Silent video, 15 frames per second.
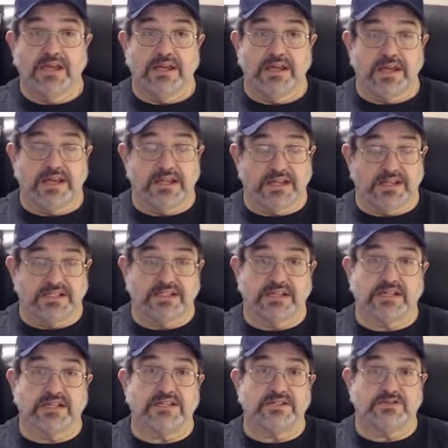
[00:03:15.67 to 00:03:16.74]
It is
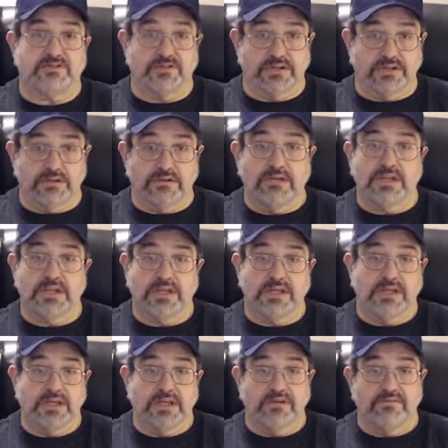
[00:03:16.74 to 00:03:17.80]
controlled
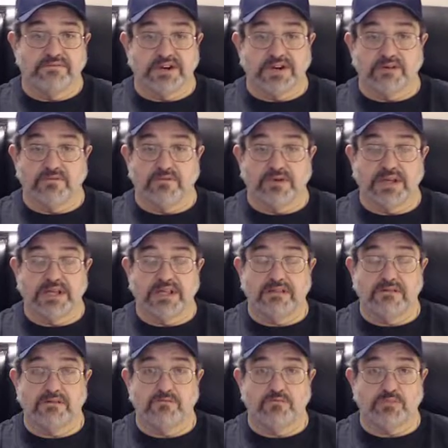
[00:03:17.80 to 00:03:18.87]
very well,
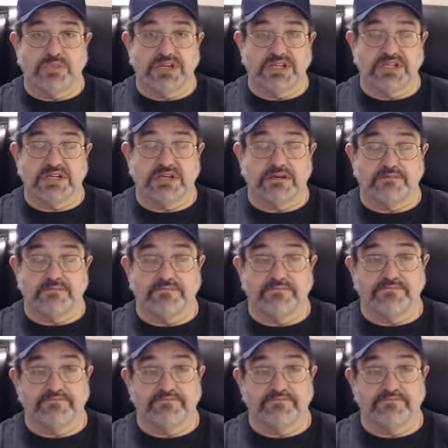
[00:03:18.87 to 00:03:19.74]
but I'm